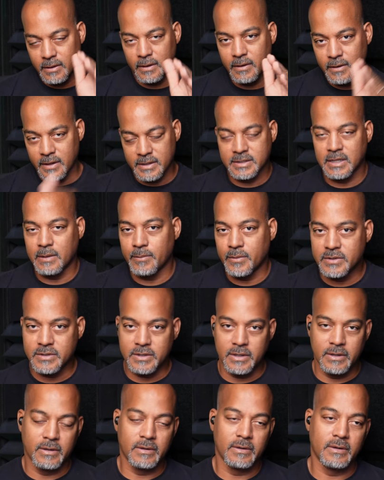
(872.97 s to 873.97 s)
this
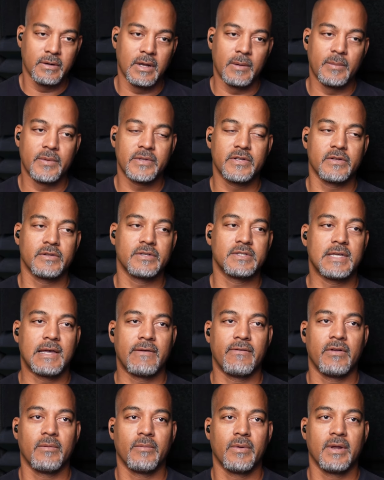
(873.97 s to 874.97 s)
episode, episode
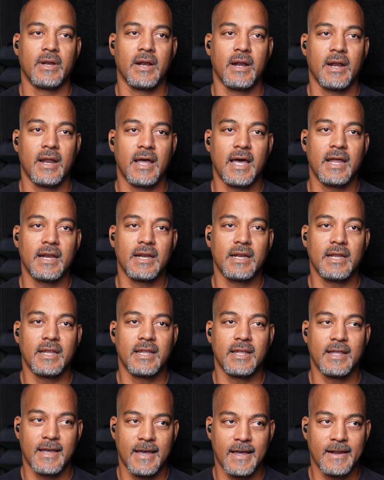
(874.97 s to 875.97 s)
7, but not
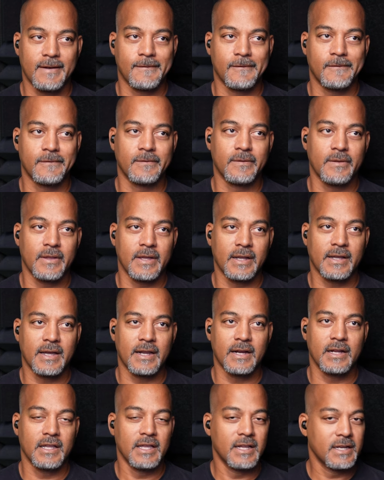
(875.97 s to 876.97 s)
yet, although they
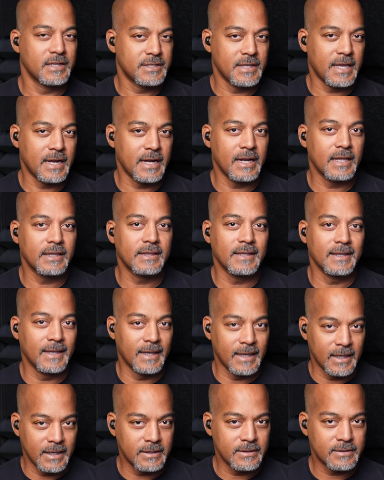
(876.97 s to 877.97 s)
kind of hinted at it at the
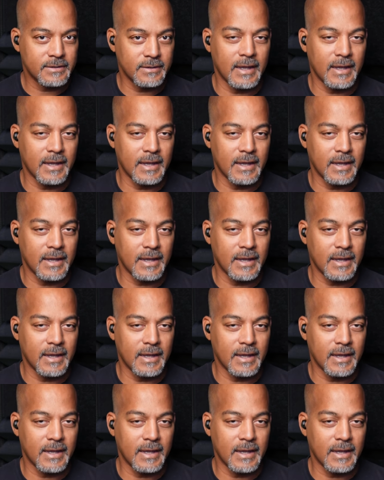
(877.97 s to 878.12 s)
end.